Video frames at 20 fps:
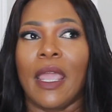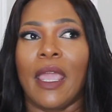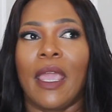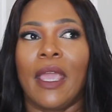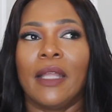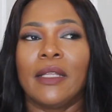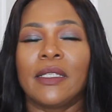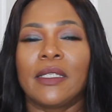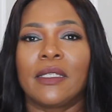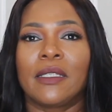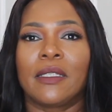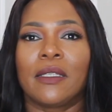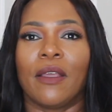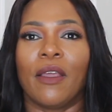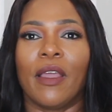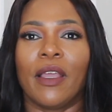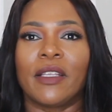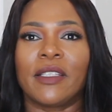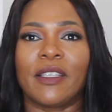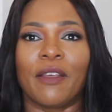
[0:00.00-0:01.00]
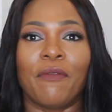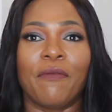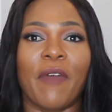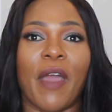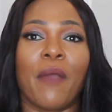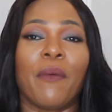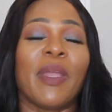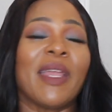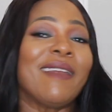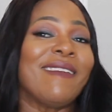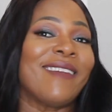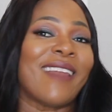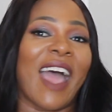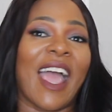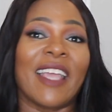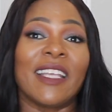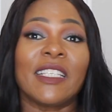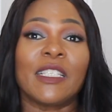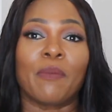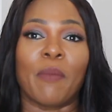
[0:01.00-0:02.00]
It's a very
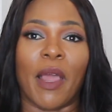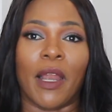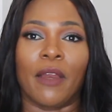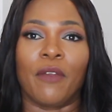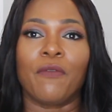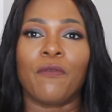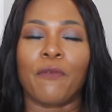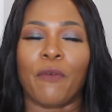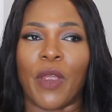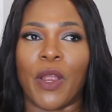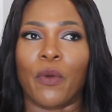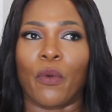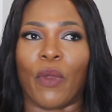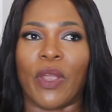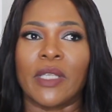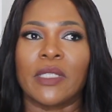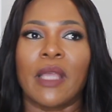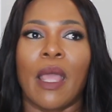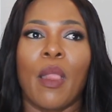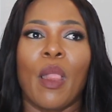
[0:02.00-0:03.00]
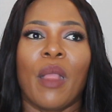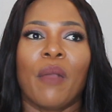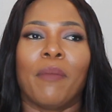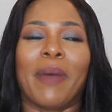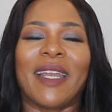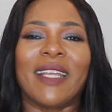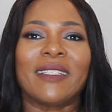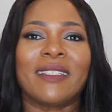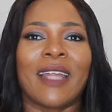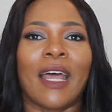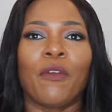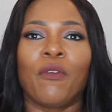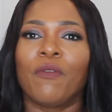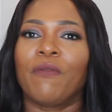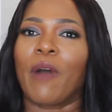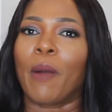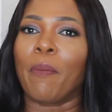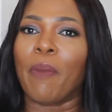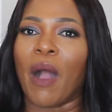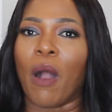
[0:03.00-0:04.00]
nice smelling fragrance, but it's not
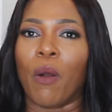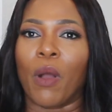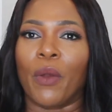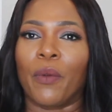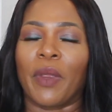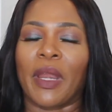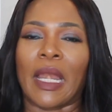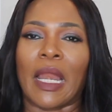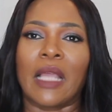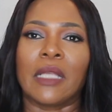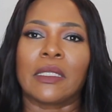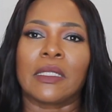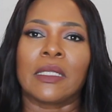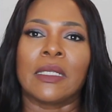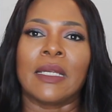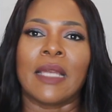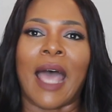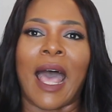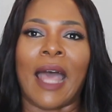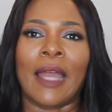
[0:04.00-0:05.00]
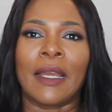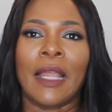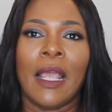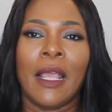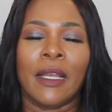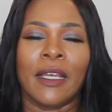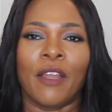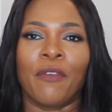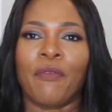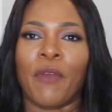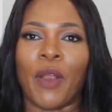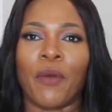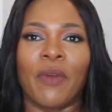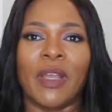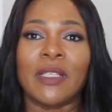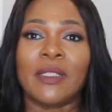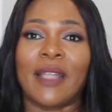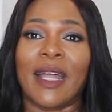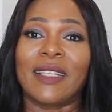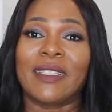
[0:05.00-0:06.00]
overpowering. The
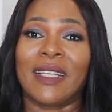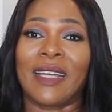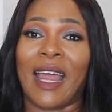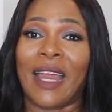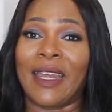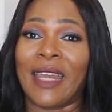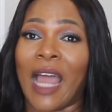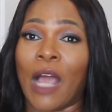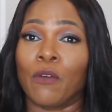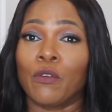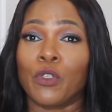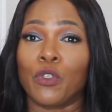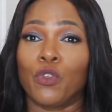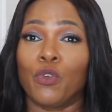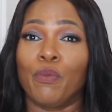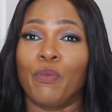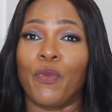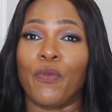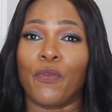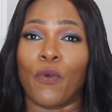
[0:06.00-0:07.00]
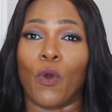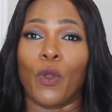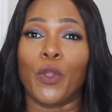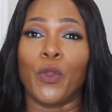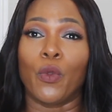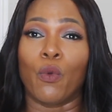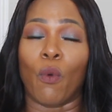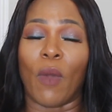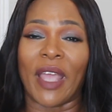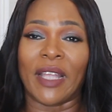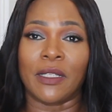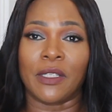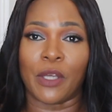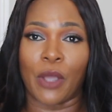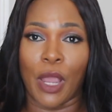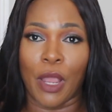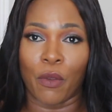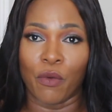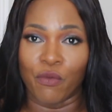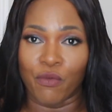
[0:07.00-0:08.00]
fragrance doesn't announce you before you
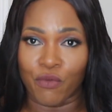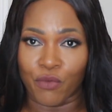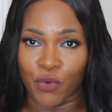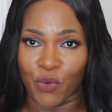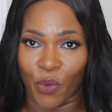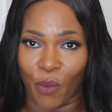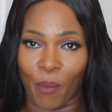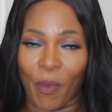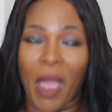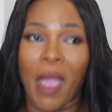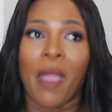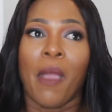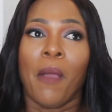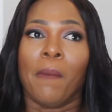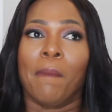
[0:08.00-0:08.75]
enter a room.